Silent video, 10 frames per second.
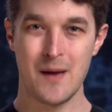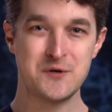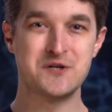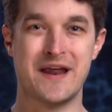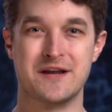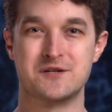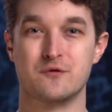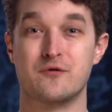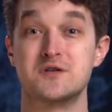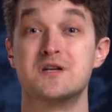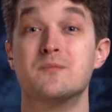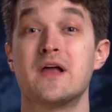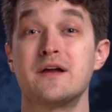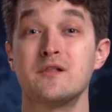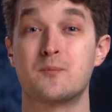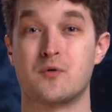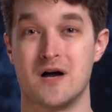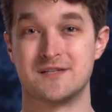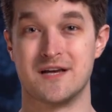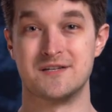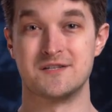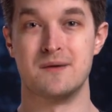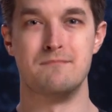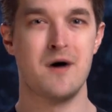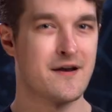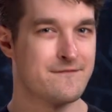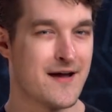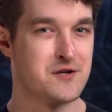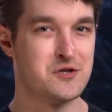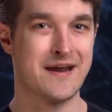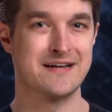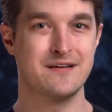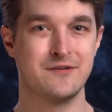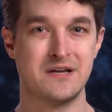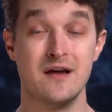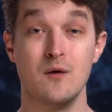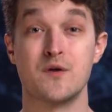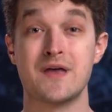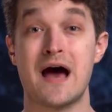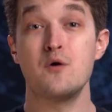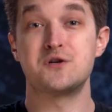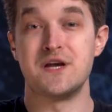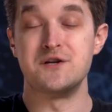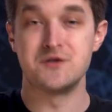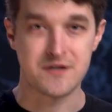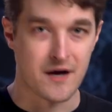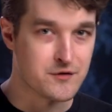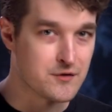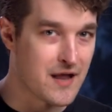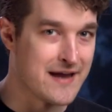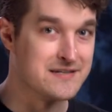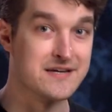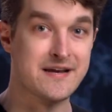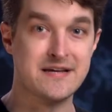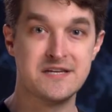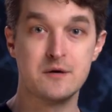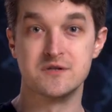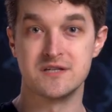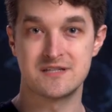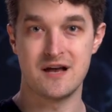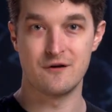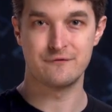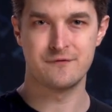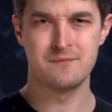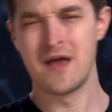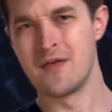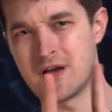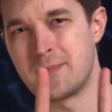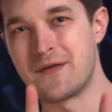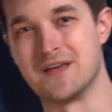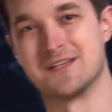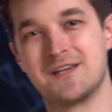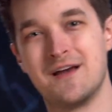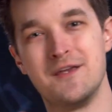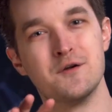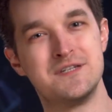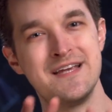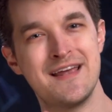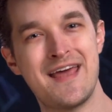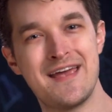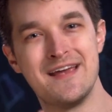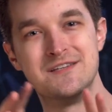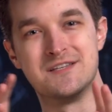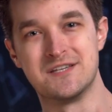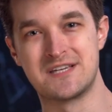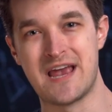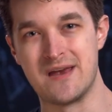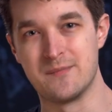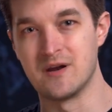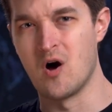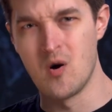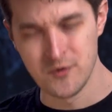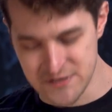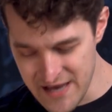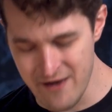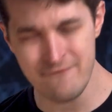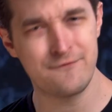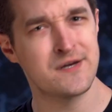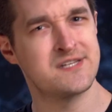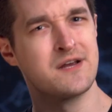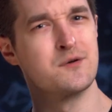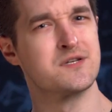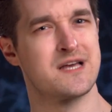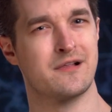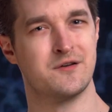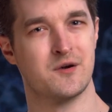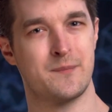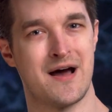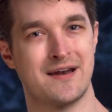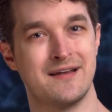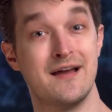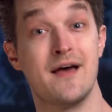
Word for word: Epigenetics refers to molecular processes that modify gene activity without changing the underlying DNA sequence itself. Think about this. Your DNA is the same in almost every single cell in your body.